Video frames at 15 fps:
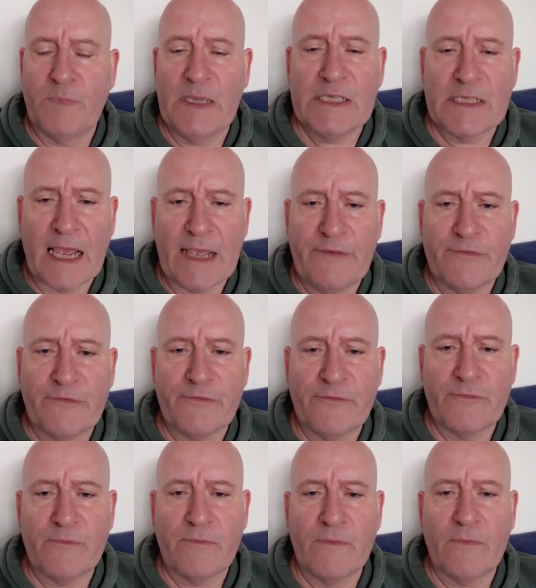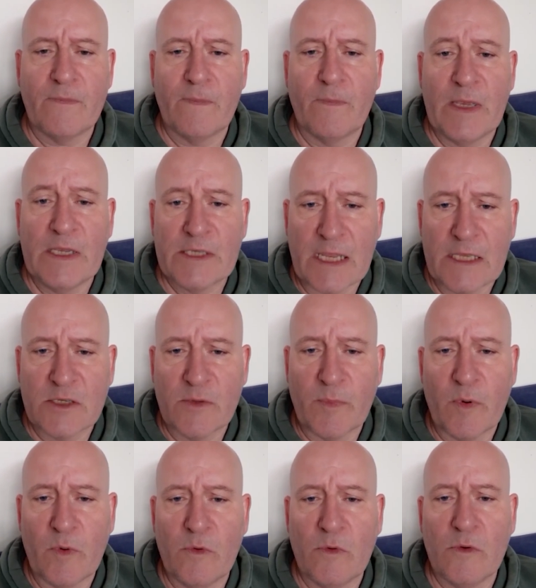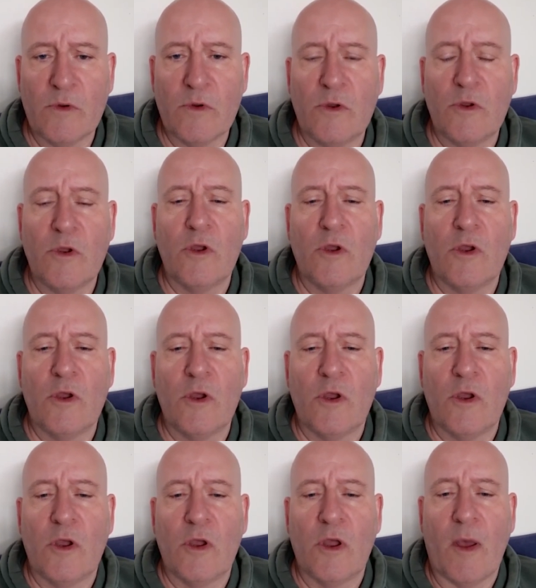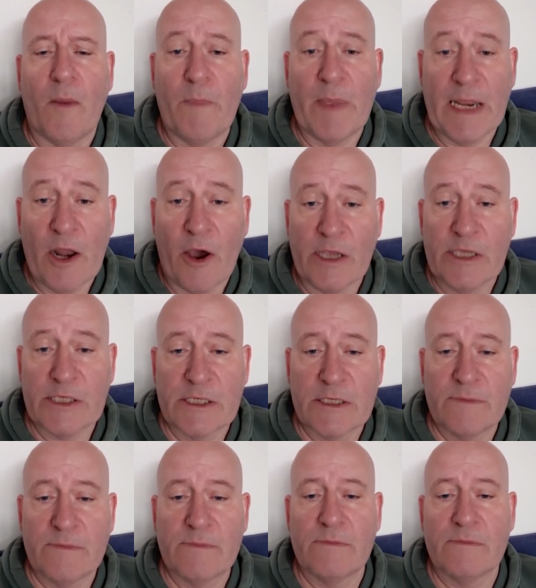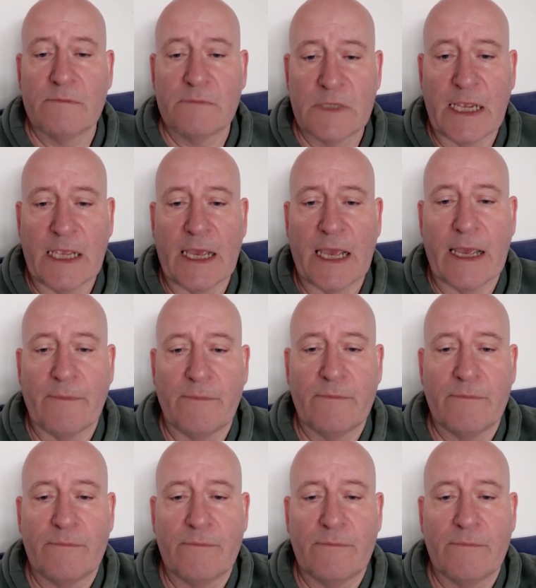Be safe, be sensible, and be nice. Take care.